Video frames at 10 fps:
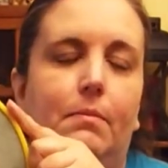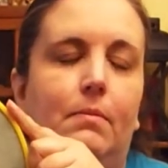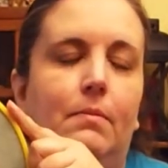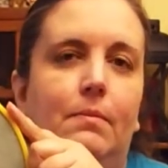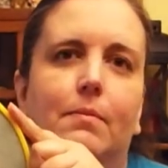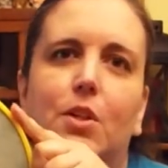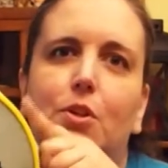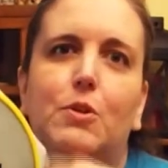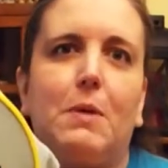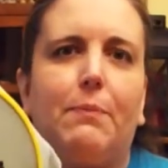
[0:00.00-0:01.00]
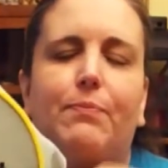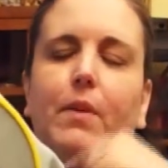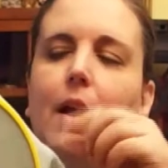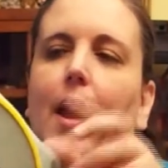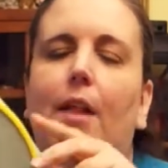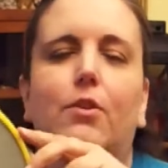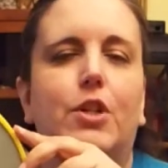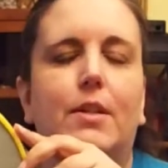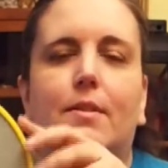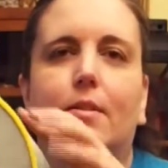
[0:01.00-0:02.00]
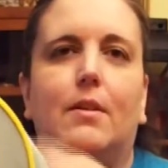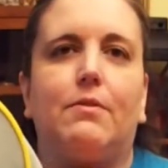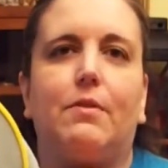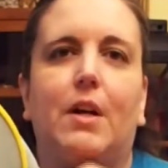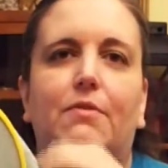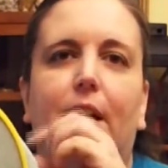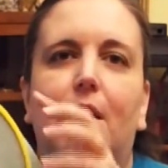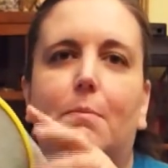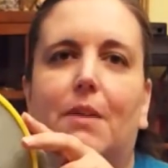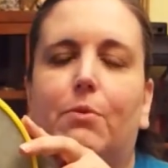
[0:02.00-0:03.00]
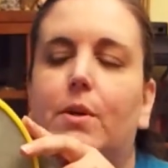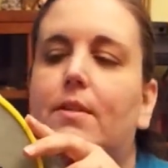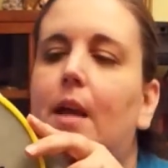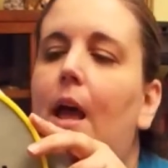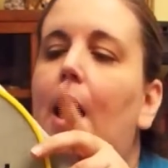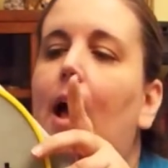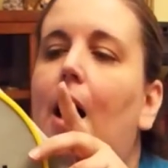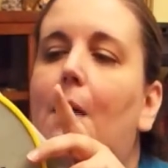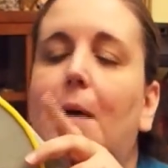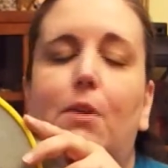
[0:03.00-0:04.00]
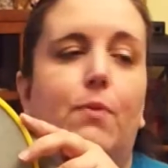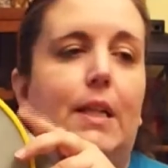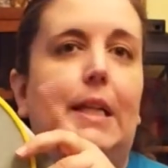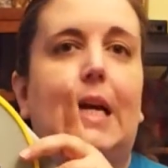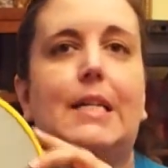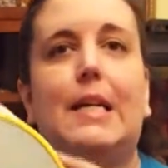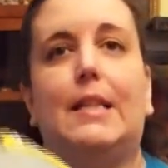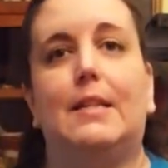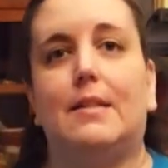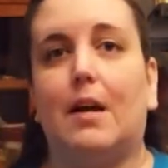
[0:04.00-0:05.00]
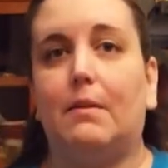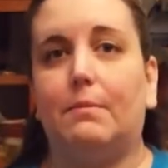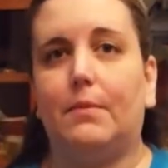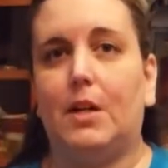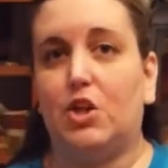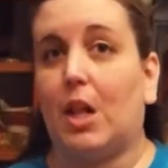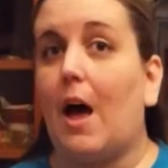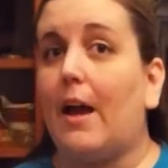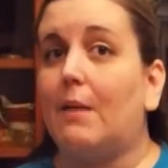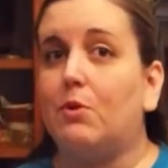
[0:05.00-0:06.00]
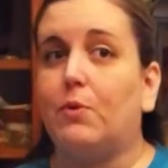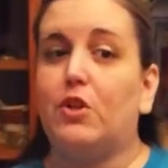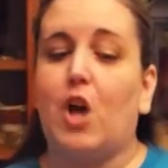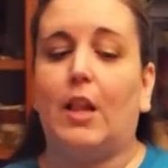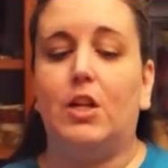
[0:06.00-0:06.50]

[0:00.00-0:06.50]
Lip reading: Excuse me. Allergies have affected my voice. I'd really like to get this done in July. I'm doing Jolly